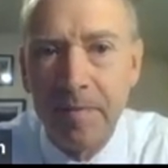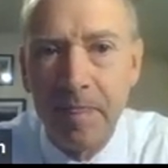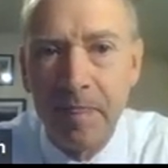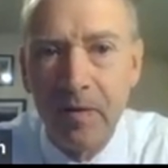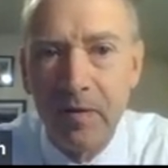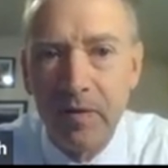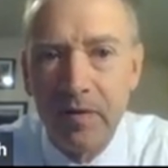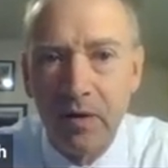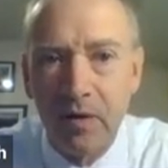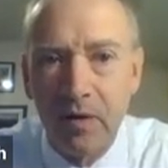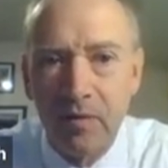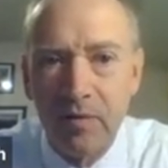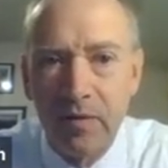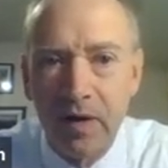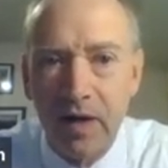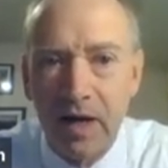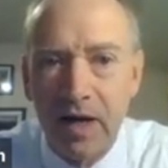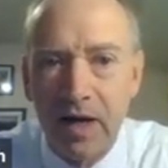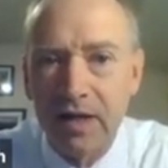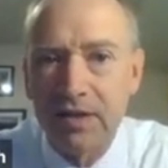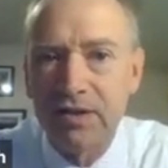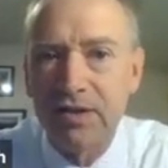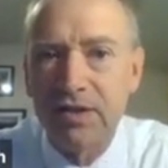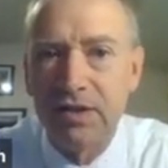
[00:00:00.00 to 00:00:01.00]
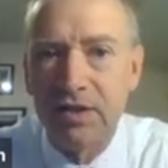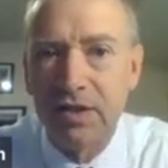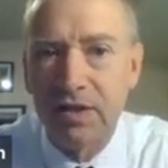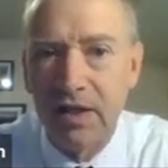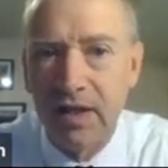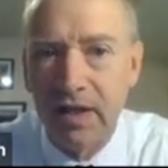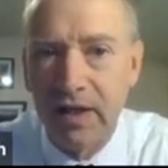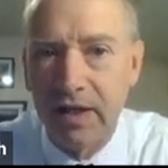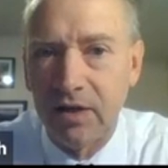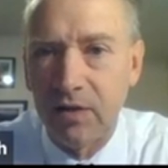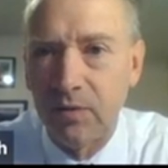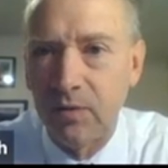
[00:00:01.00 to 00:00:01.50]
the oxygen
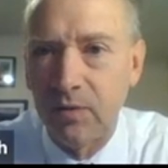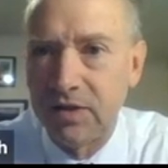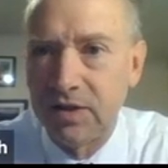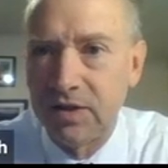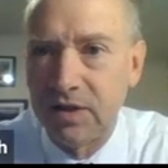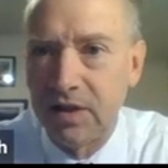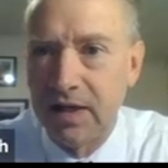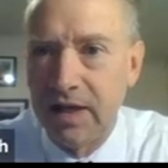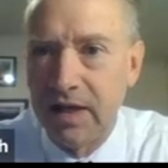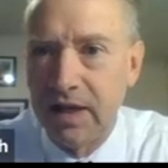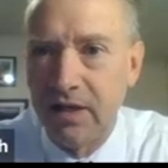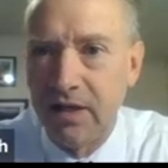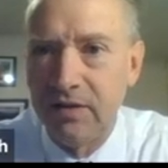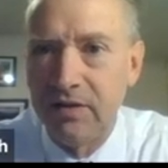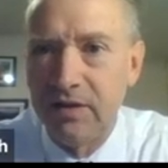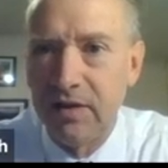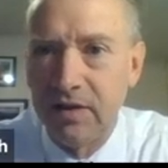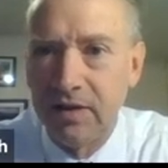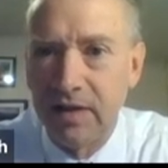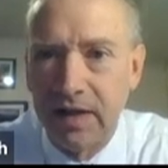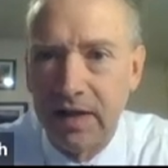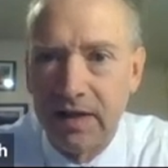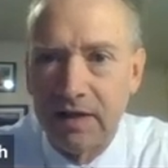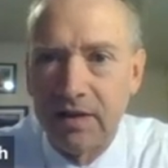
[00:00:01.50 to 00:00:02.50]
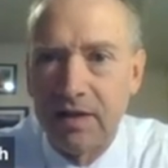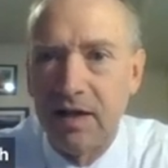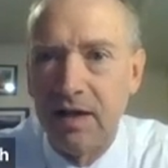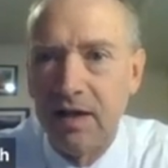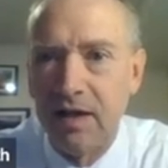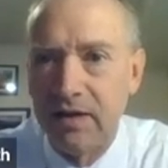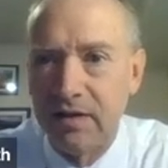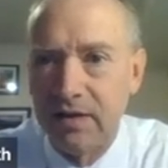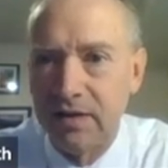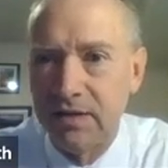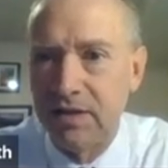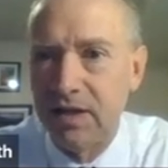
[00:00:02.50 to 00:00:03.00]
layer, which allowed then land
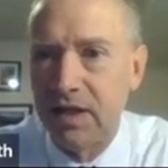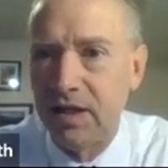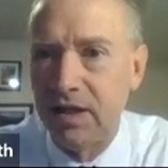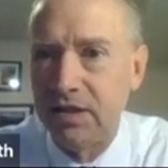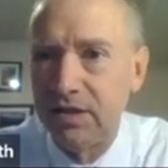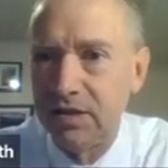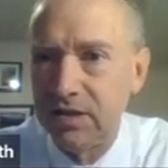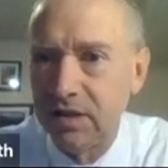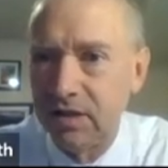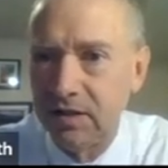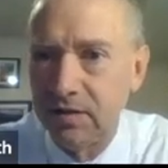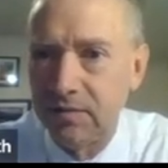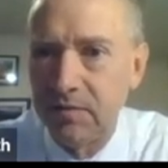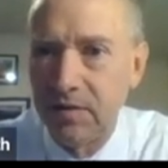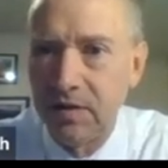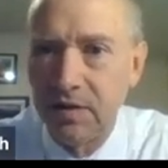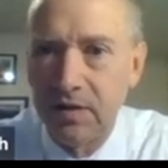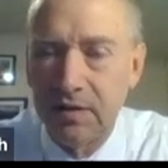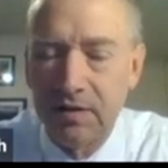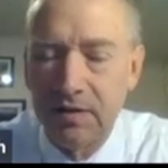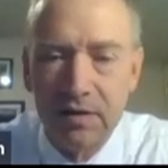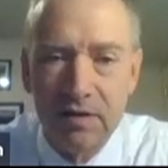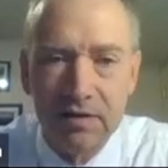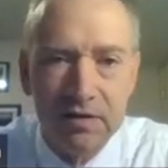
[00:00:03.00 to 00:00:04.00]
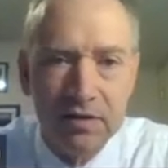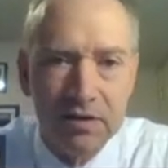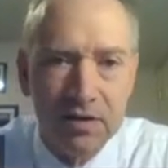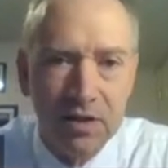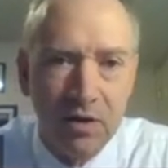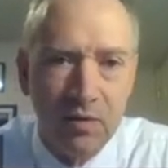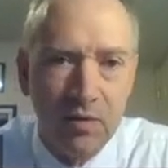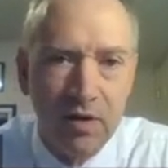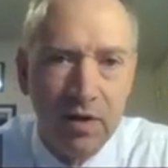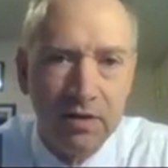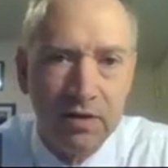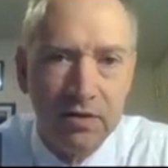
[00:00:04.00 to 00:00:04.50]
colonization and
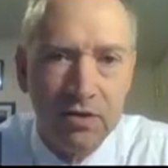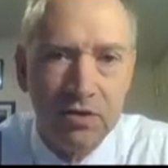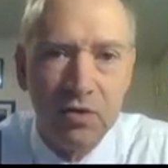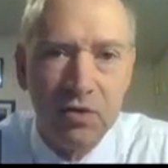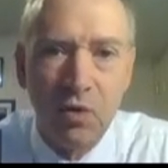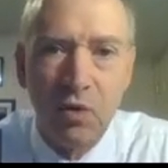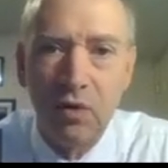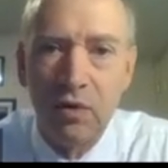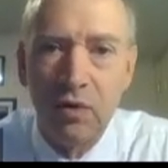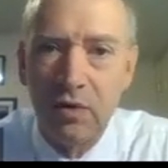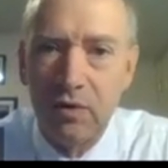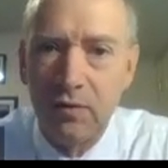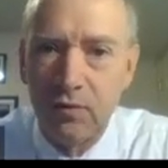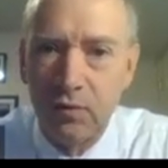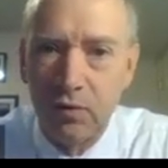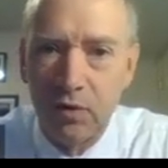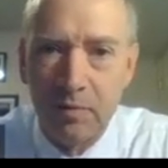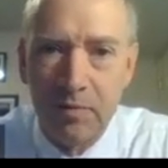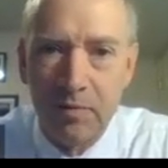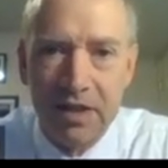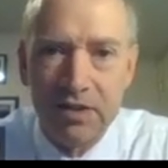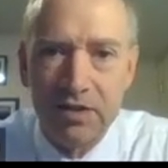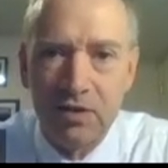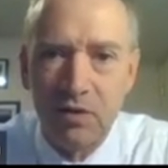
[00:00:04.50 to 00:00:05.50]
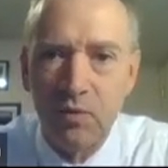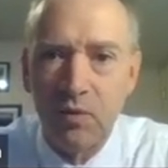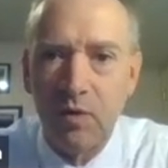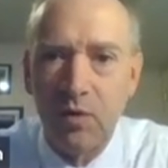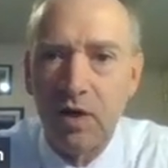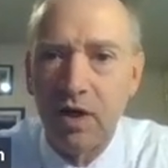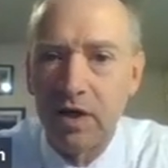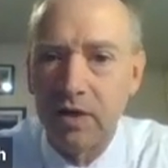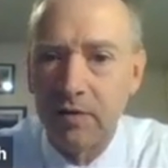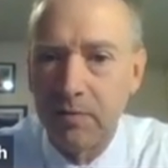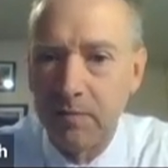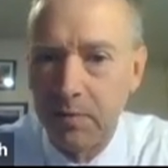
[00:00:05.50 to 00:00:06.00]
so on, soil formation,
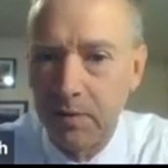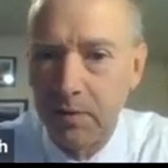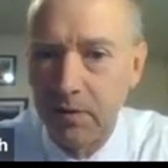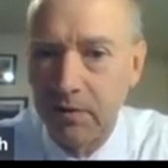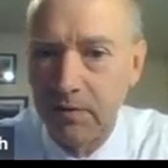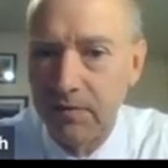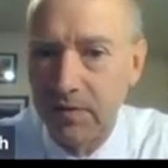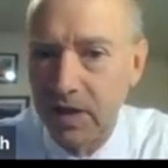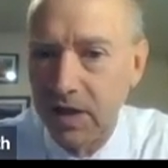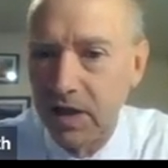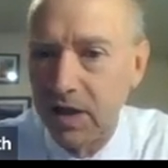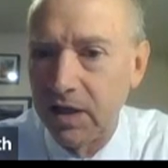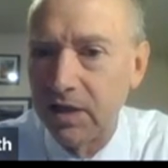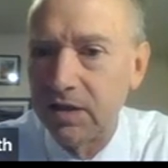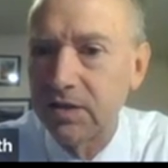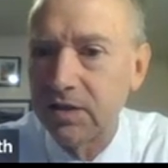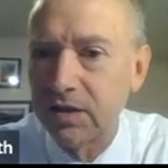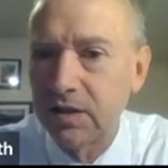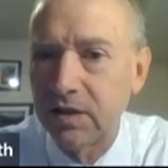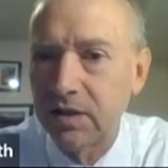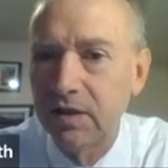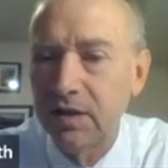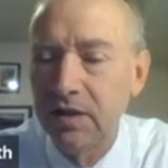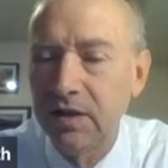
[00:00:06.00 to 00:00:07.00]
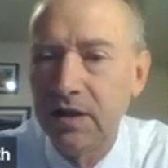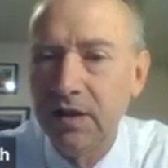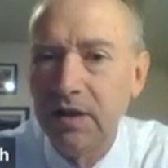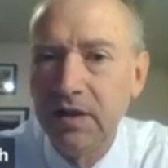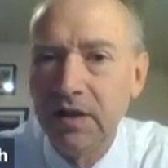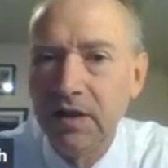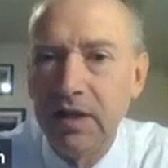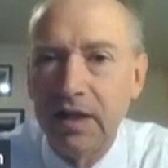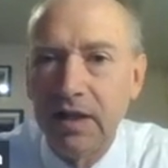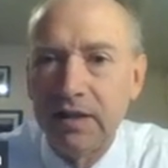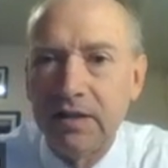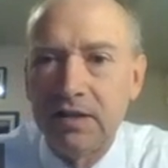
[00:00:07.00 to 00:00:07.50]
water purification,
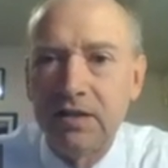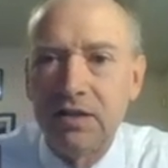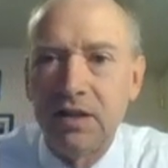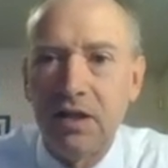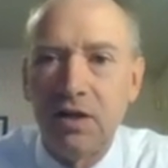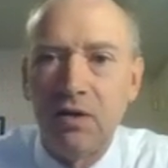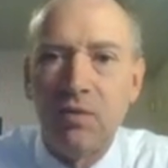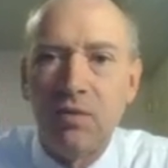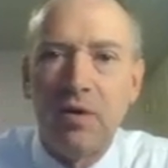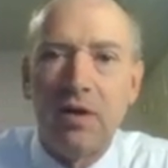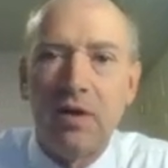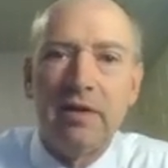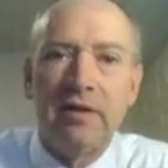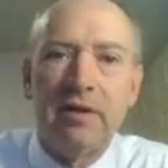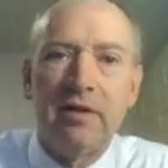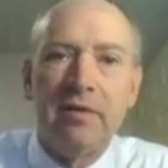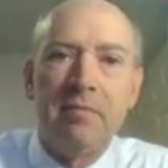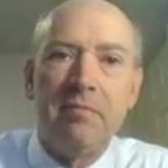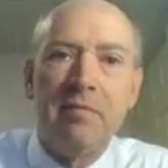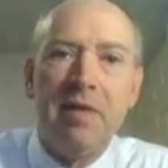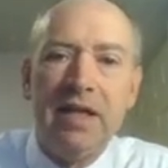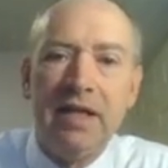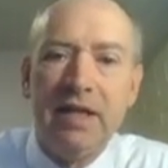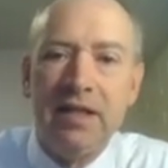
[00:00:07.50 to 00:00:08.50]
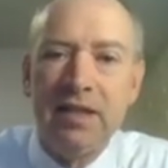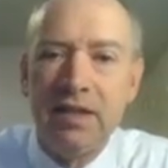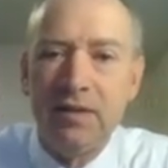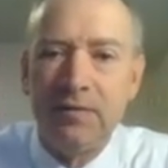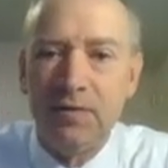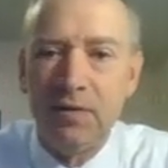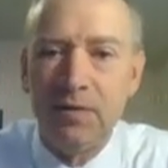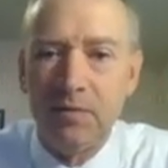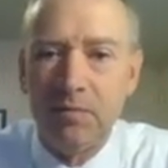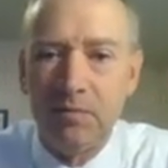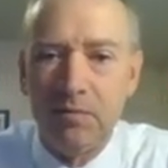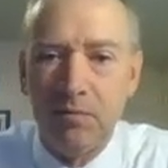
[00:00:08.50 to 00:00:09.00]
and so on. That many
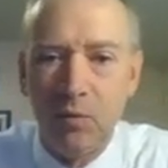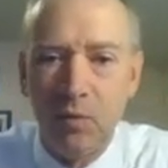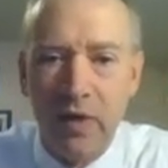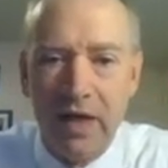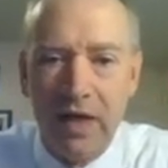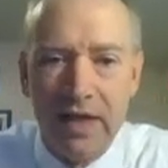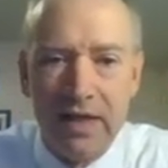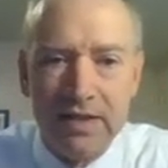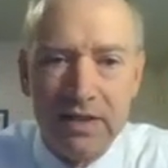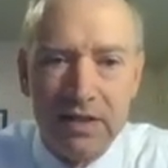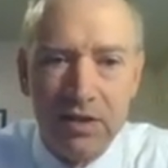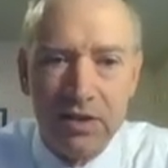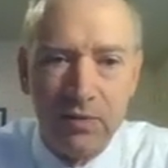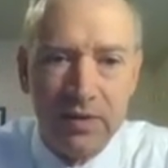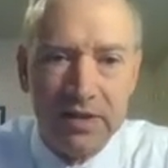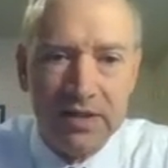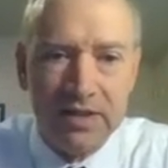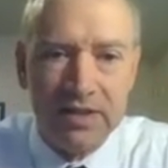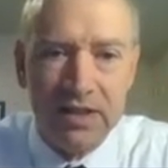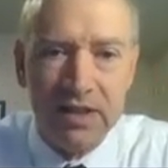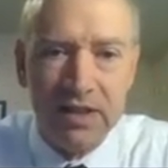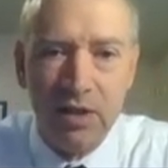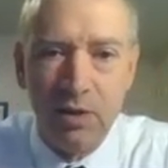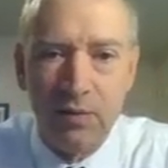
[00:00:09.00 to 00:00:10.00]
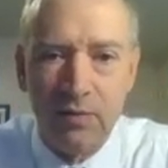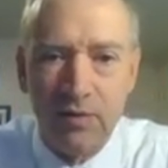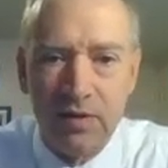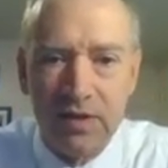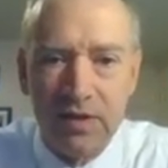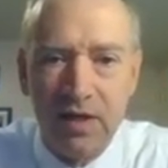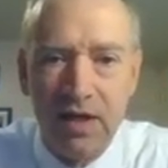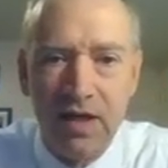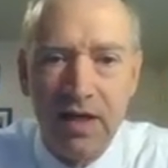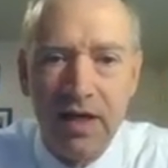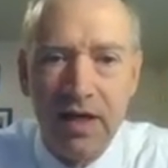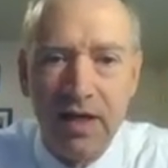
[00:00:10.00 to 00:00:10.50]
different ways that we see over
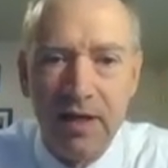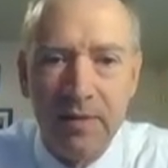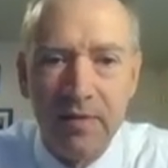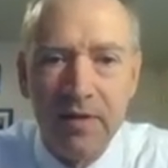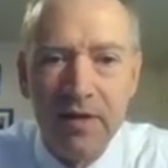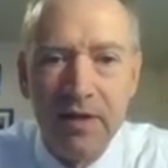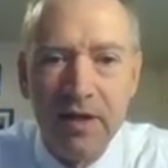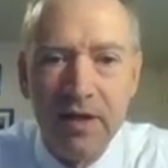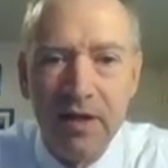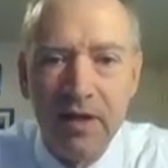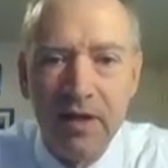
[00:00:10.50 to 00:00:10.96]
time